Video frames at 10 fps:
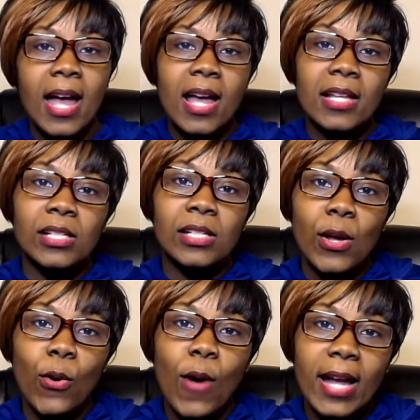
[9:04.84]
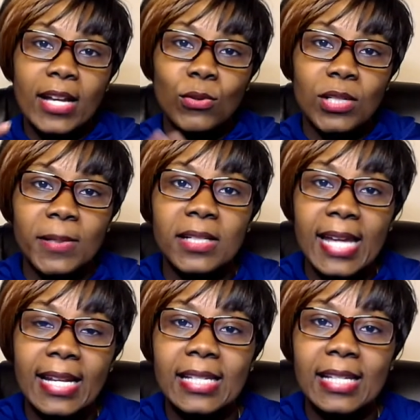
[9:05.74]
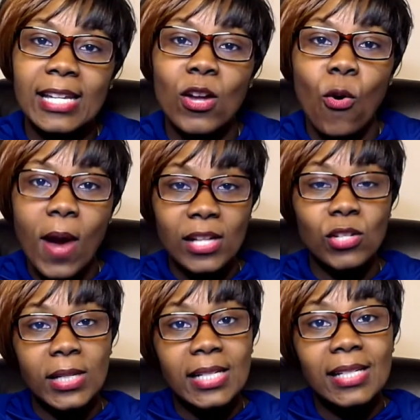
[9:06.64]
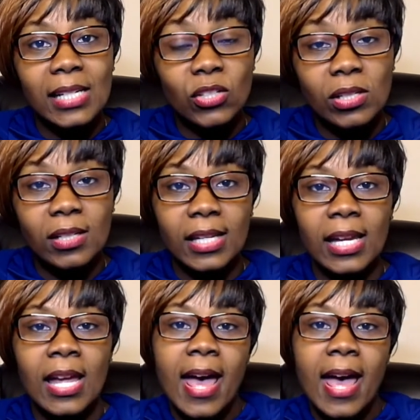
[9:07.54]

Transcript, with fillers: So I can do it spontaneously or I can do it intentionally.